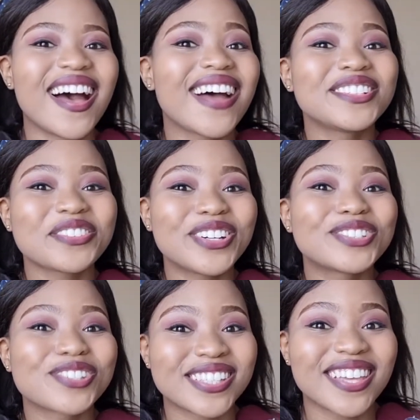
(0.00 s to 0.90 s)
I don't want
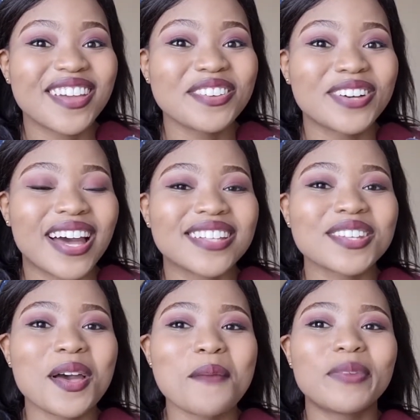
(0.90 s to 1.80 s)
to scare you guys,
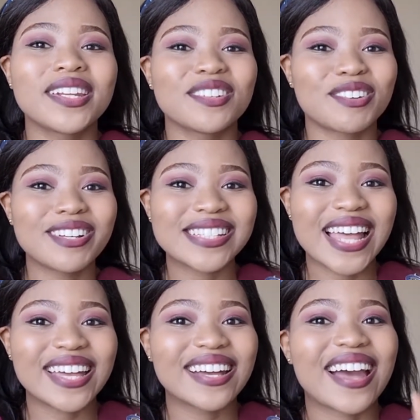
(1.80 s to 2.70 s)
but it looks
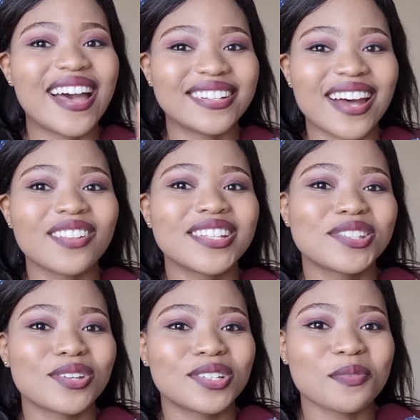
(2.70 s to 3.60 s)
like a gun. I'll
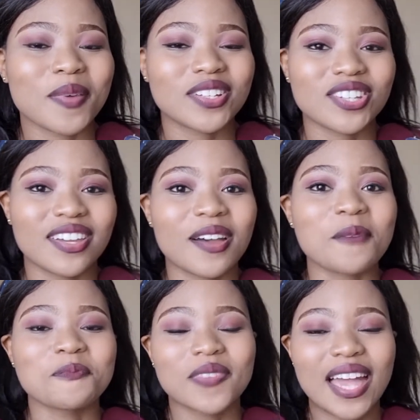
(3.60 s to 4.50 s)
insert a picture here.
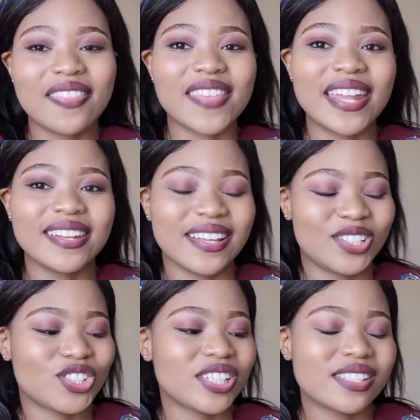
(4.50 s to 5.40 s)
And then
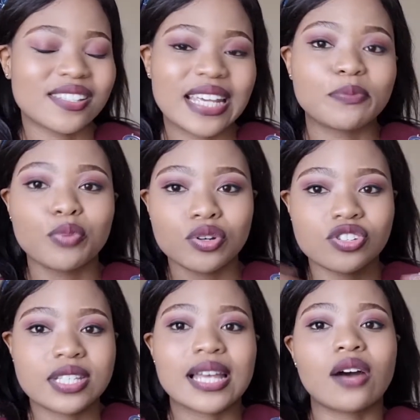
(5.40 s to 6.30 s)
it
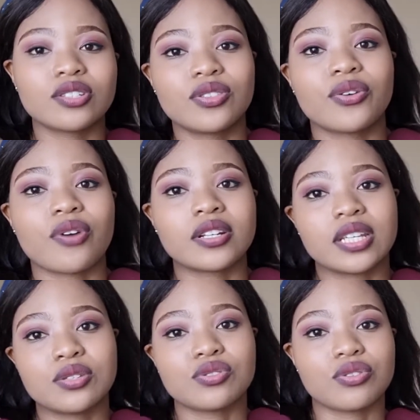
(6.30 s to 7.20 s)
pushes out the rod
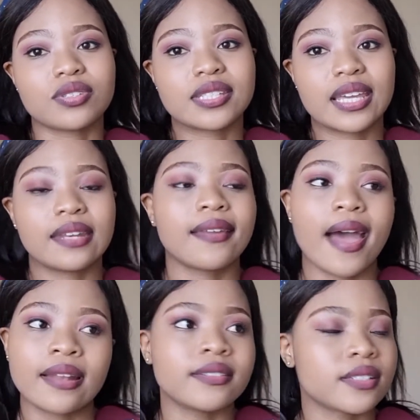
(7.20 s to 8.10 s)
into your skin,
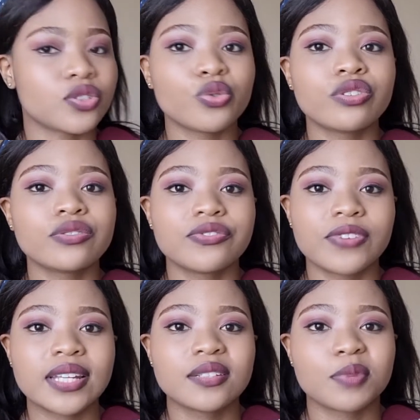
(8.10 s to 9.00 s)
and you won't
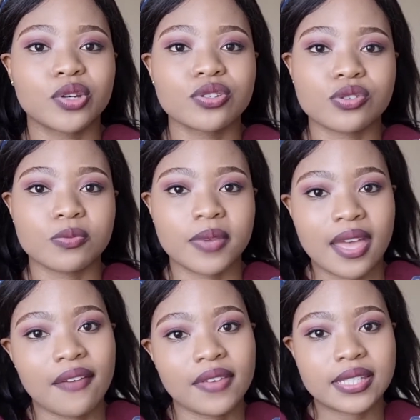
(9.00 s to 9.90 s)
feel it because you'll be
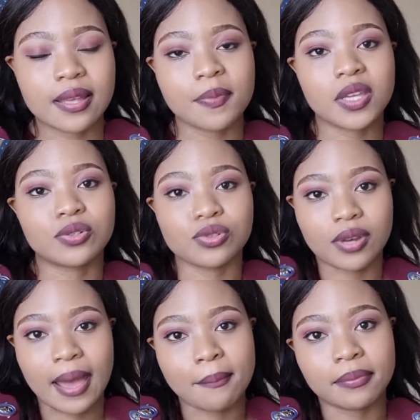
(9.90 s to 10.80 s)
having something to
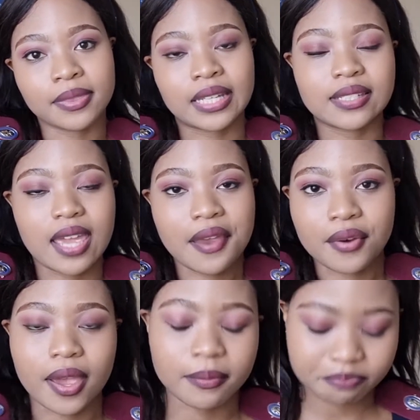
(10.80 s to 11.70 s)
numb that
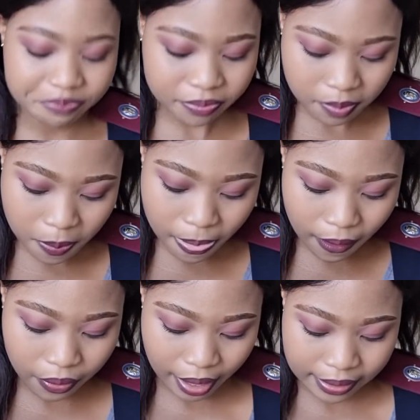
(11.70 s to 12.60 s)
area,
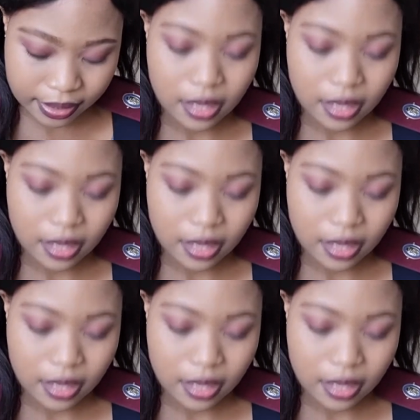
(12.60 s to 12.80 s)
right?